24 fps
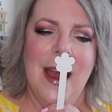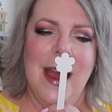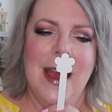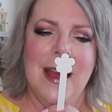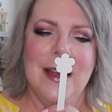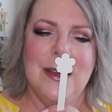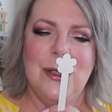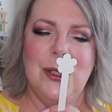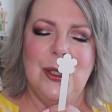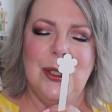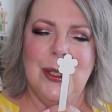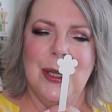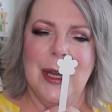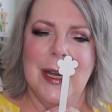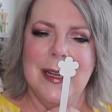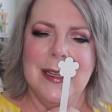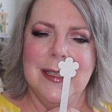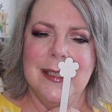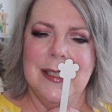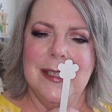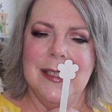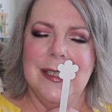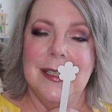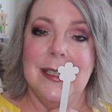and
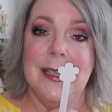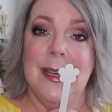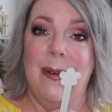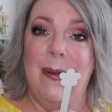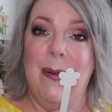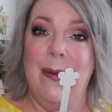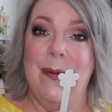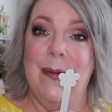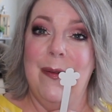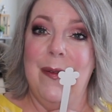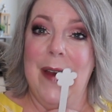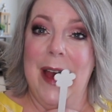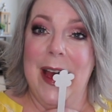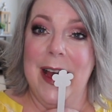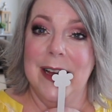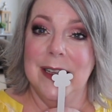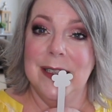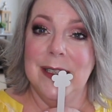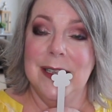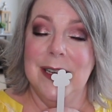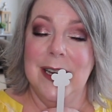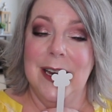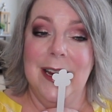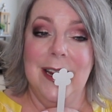just
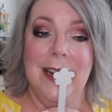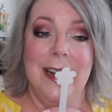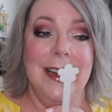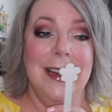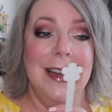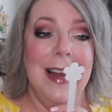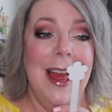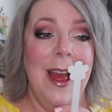fascinating.